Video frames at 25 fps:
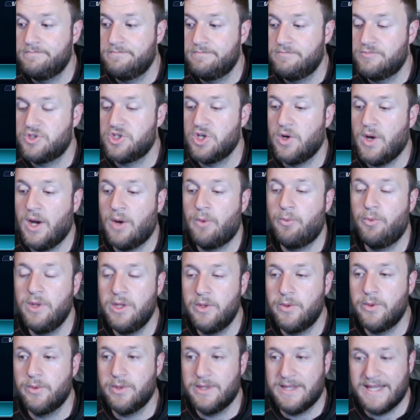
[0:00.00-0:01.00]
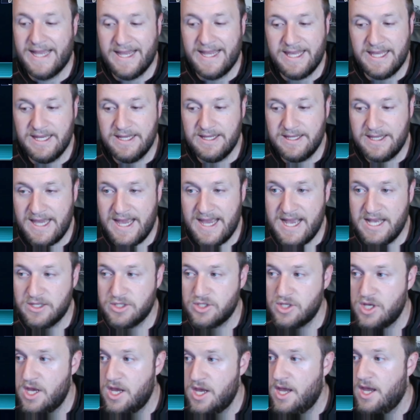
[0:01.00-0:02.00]
So I really would like
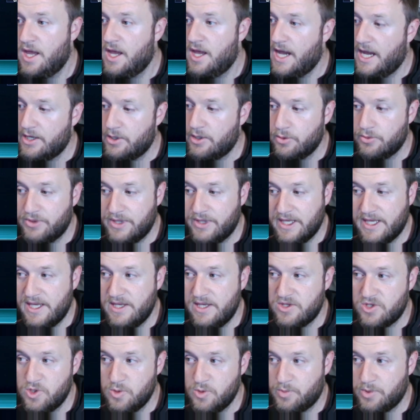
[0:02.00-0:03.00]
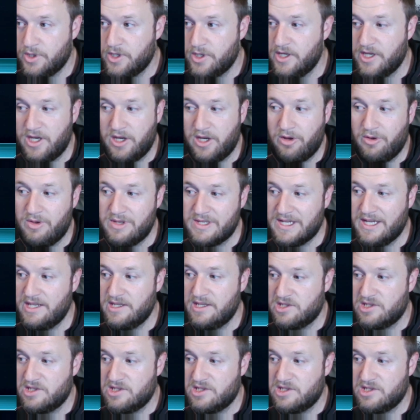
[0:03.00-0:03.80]
Gas. I don't think he's super good. I know he's got his